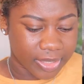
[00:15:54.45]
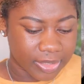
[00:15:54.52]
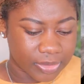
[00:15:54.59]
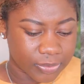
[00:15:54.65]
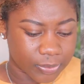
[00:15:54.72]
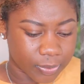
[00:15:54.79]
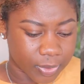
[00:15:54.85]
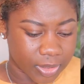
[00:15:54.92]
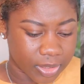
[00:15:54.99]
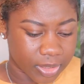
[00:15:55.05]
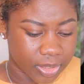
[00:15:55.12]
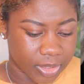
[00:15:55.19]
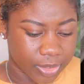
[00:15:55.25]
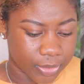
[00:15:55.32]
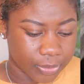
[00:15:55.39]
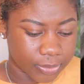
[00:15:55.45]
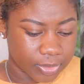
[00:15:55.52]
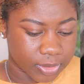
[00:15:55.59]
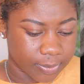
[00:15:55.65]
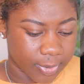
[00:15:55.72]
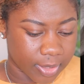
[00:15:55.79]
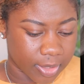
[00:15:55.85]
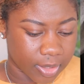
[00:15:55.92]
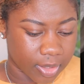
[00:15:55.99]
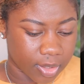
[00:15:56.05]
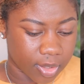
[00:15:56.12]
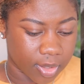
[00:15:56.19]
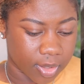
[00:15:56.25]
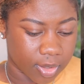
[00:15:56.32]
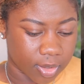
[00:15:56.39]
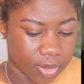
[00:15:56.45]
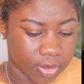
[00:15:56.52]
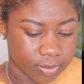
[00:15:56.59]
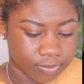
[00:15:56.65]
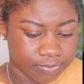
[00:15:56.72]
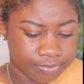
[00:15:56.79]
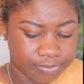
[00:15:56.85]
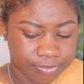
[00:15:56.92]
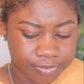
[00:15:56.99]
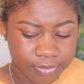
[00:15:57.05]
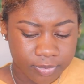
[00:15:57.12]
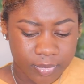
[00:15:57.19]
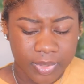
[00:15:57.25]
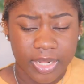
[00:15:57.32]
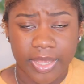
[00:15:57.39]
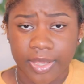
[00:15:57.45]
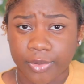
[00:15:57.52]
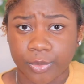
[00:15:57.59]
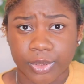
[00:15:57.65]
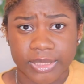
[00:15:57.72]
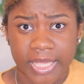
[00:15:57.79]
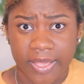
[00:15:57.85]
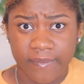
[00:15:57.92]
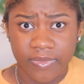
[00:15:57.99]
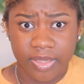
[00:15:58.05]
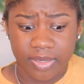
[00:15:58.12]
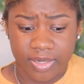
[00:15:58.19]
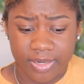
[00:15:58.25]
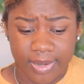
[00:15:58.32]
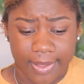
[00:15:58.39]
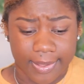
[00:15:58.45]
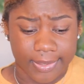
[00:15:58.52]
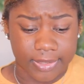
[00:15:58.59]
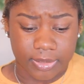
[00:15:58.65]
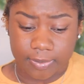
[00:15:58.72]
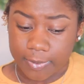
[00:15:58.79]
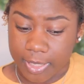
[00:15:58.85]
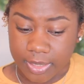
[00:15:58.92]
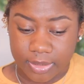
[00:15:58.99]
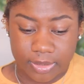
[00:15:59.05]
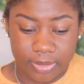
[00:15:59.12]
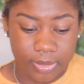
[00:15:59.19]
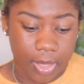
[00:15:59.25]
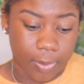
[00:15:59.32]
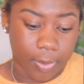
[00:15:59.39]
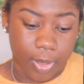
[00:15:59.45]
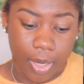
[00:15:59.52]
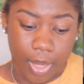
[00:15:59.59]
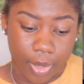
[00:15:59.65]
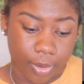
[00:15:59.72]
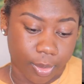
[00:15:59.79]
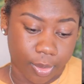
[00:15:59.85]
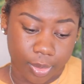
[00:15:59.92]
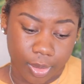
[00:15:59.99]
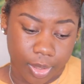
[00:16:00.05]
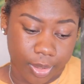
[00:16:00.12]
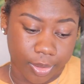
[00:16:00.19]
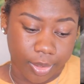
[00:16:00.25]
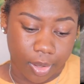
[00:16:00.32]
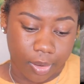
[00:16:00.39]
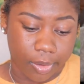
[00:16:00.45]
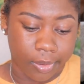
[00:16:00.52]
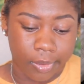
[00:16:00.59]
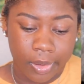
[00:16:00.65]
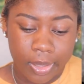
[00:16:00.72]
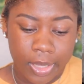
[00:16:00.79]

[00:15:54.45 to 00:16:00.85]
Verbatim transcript: it's really cute to me um it was heavier than i expected i'm not gonna lie y'all